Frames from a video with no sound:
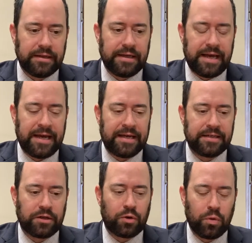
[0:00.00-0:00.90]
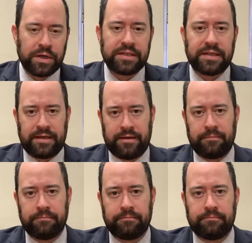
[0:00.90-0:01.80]
And according to
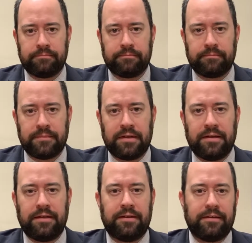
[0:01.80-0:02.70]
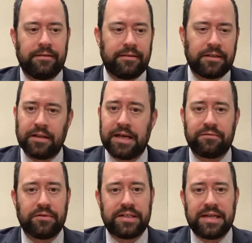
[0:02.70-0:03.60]
him, the client
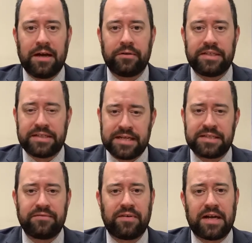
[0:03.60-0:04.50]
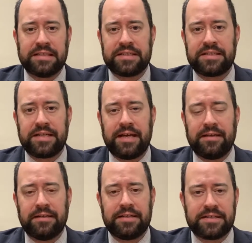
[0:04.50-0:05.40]
freaked out. He testified on the stand,
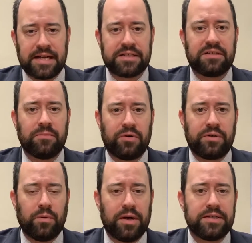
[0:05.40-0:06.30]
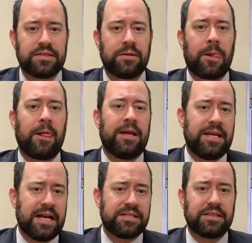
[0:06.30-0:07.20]
and his testimony was he
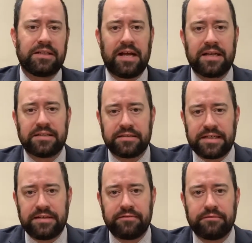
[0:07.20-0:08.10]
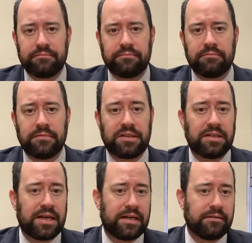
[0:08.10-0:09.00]
asked the client to leave. The
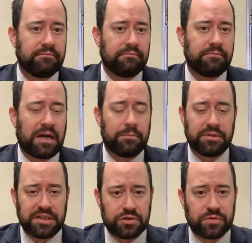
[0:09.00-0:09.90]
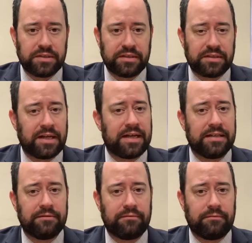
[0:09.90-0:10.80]
client got belligerent. The client
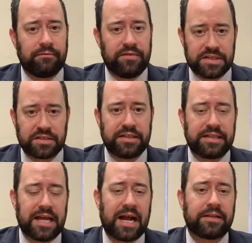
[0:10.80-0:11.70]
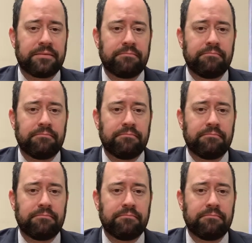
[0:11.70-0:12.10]
physically attacked him.